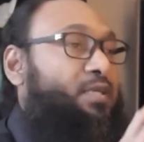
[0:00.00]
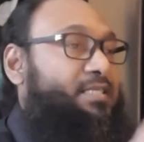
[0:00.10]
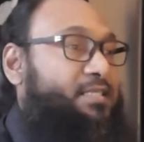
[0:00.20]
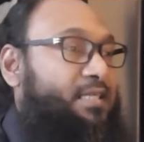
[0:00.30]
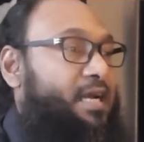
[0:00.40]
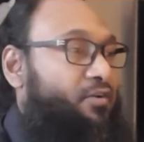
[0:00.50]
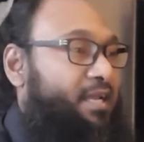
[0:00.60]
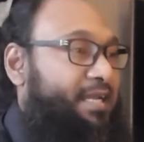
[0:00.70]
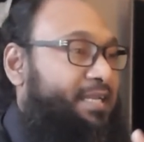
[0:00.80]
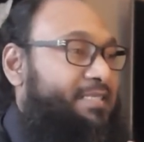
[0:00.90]
in a scenario
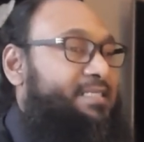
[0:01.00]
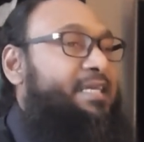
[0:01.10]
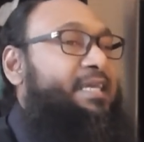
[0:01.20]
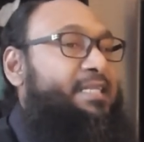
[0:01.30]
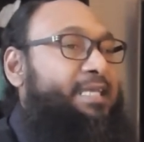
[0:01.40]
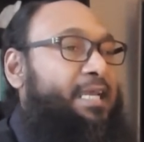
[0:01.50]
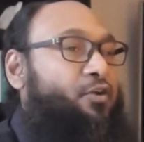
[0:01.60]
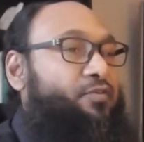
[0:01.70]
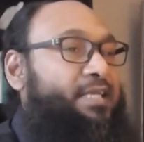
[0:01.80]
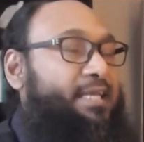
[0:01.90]
like this, they
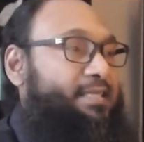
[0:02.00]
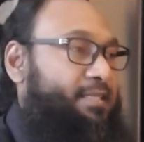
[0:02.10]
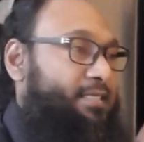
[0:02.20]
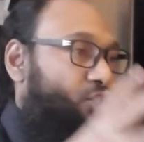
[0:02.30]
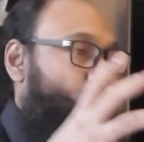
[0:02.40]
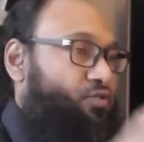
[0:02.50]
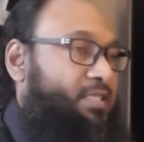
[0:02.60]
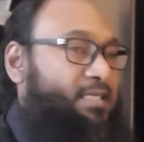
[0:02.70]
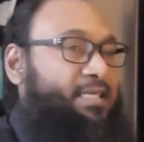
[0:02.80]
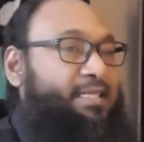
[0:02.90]
created this treaty.